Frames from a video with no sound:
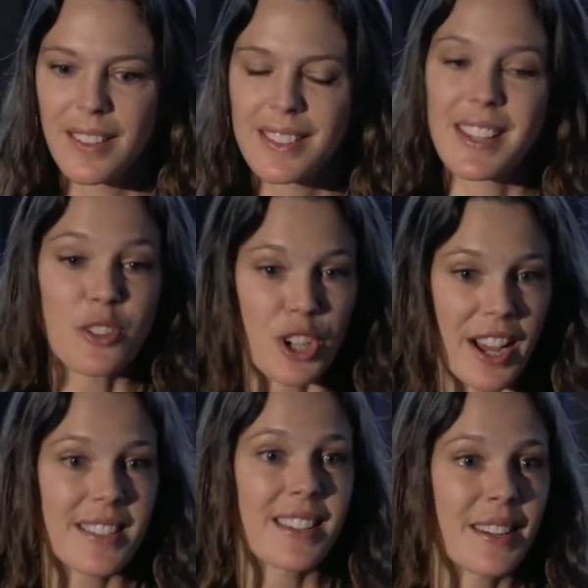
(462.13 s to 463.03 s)
such
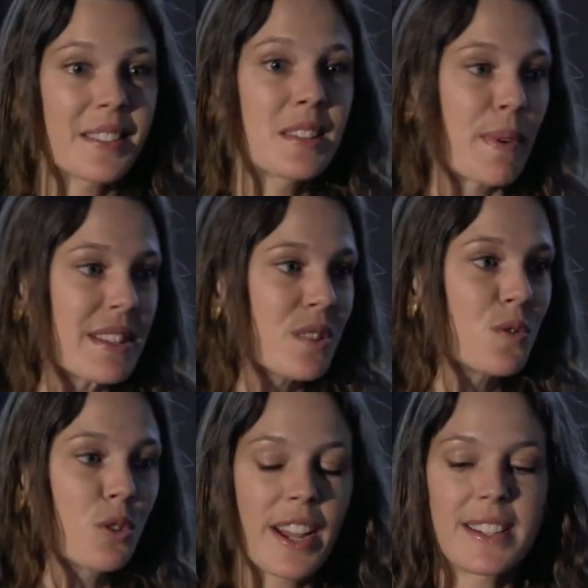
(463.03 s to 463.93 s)
as an
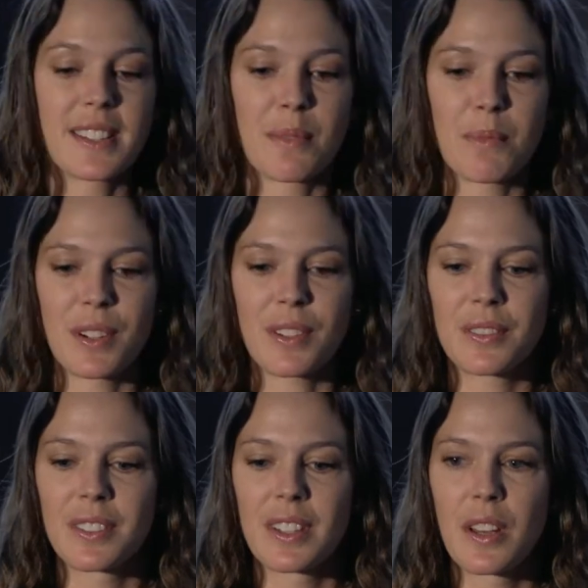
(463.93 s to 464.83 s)
expensive grinding mill
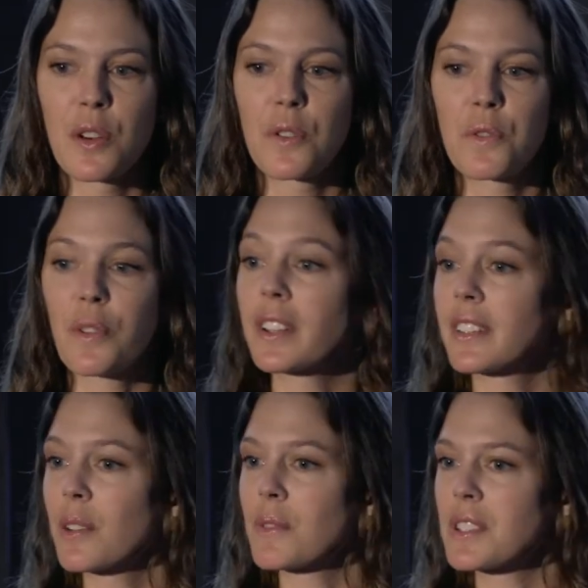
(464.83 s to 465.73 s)

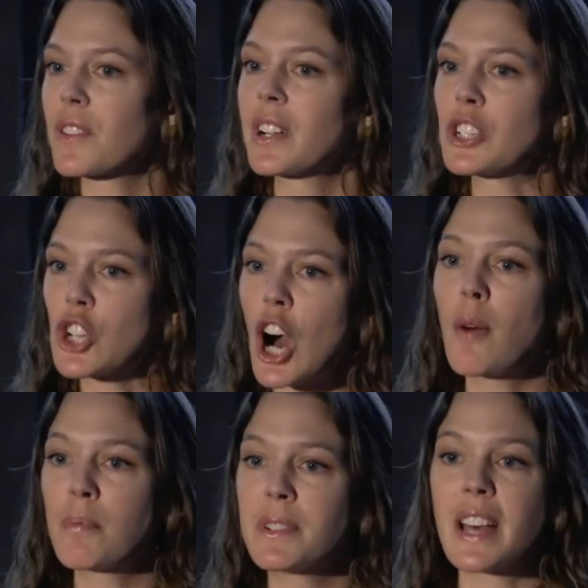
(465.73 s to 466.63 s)
Frankly, it was a very
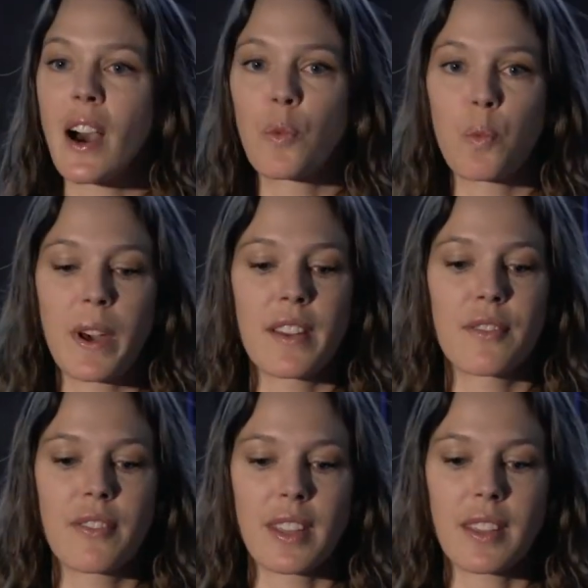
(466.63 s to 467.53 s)
top down way of
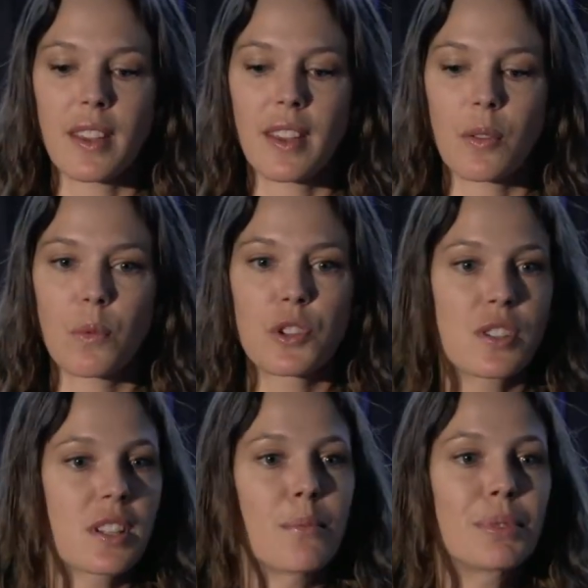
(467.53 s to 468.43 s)
thinking, which
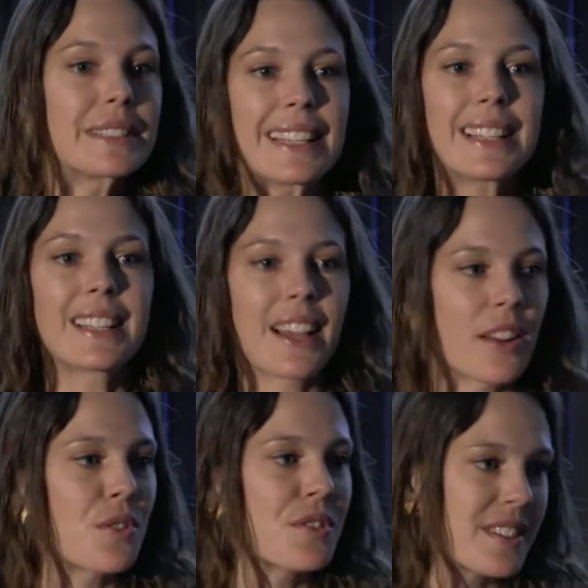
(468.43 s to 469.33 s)
is completely
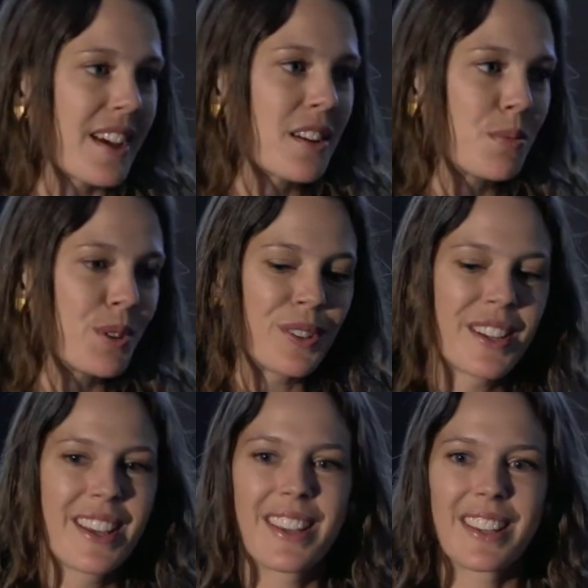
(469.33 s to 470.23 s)
understandable
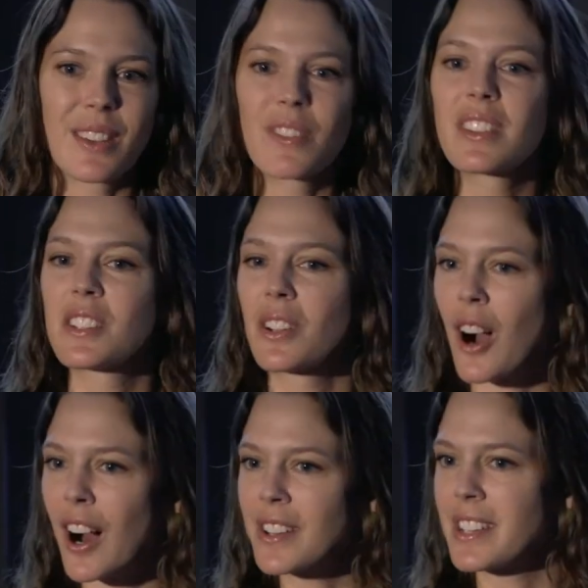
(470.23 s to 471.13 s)
given the
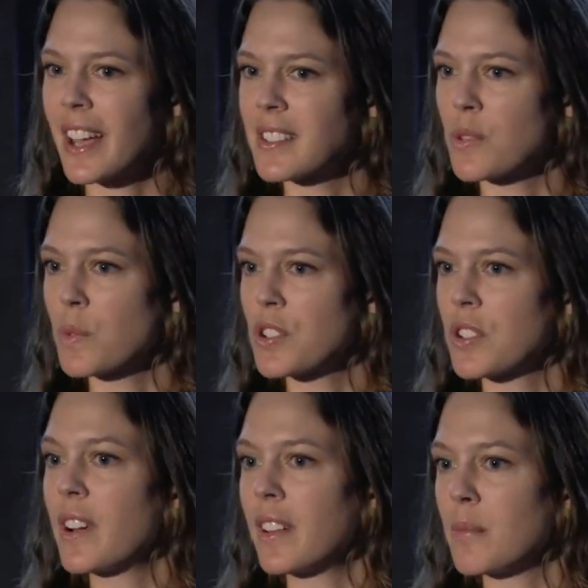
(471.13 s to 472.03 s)
context in which
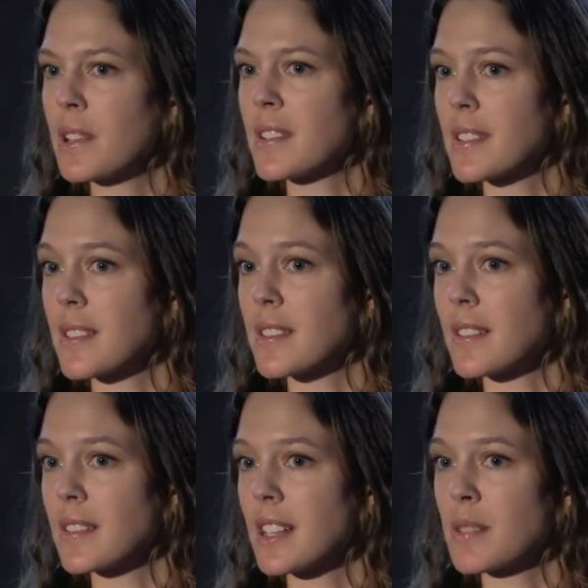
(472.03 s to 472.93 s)
development
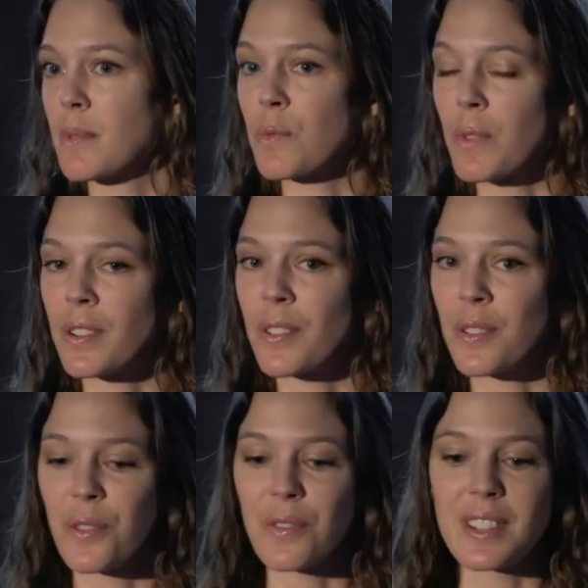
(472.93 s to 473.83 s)
assistance has been
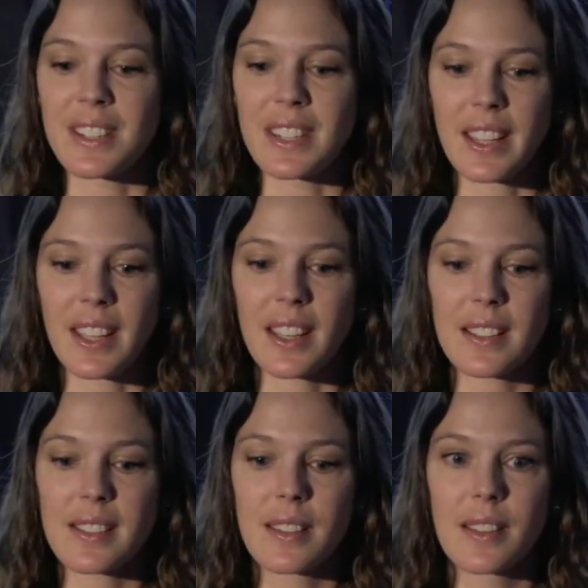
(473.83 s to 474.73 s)
rendered over the
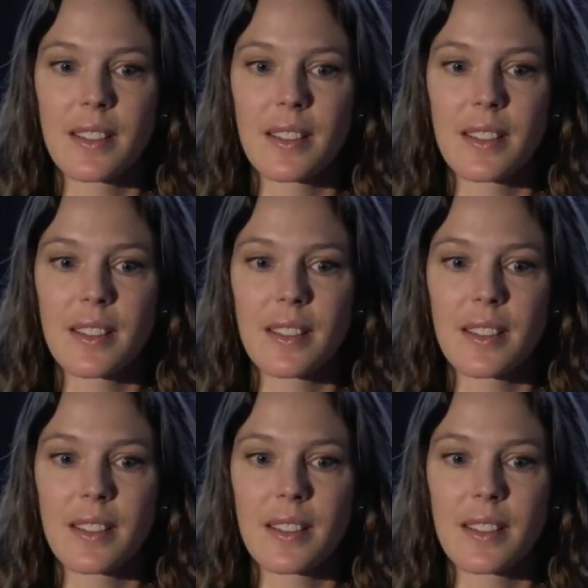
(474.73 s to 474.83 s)
decades.